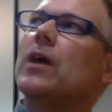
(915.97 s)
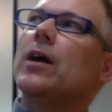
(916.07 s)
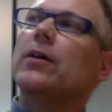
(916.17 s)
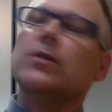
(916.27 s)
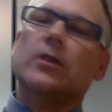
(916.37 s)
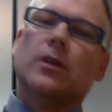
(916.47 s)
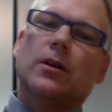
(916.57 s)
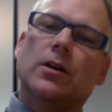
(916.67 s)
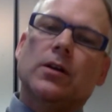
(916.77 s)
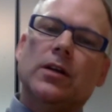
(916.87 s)
Another
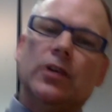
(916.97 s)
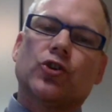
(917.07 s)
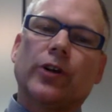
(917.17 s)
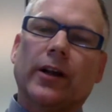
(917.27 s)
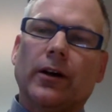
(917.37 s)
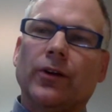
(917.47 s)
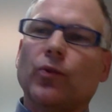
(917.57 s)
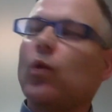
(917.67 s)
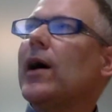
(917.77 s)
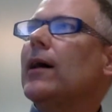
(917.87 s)
neat trick as
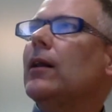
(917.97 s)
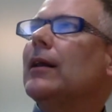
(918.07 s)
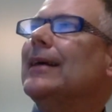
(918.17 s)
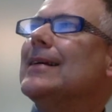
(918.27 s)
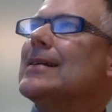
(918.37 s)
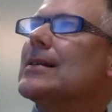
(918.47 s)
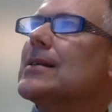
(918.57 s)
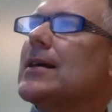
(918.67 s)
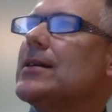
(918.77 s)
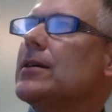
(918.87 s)
well is setting